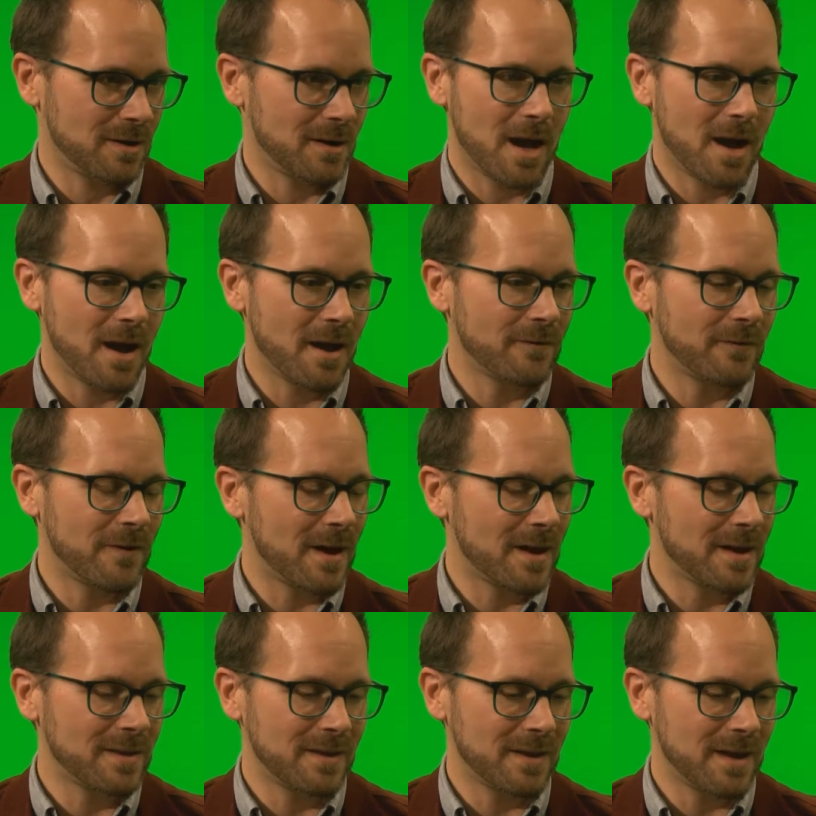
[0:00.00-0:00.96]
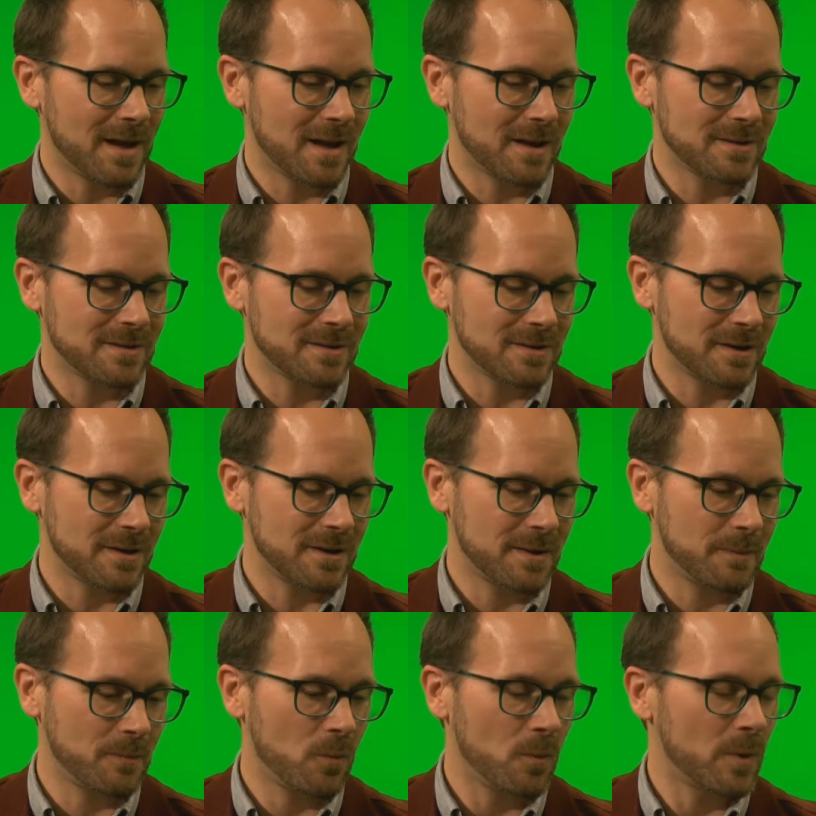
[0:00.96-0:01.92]
I find that
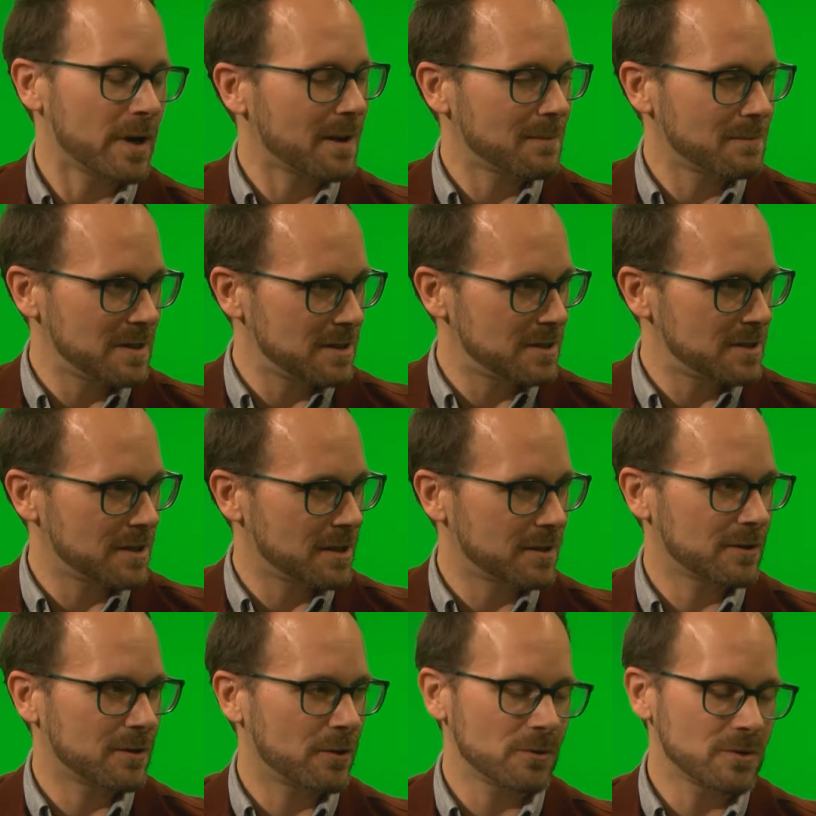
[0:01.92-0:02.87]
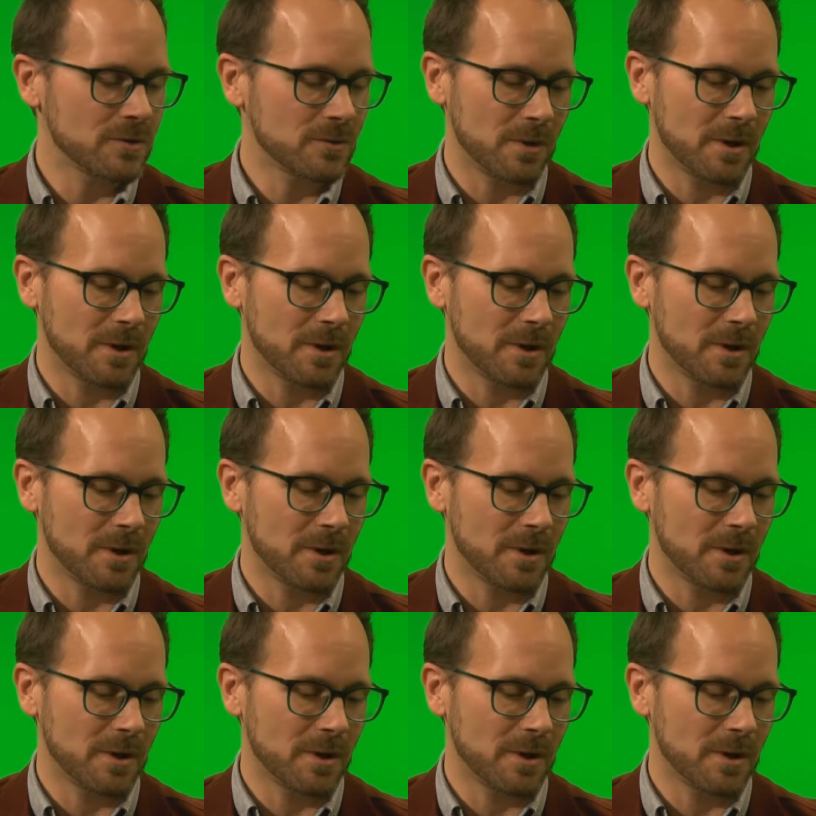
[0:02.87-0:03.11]
when I'm teaching at code school,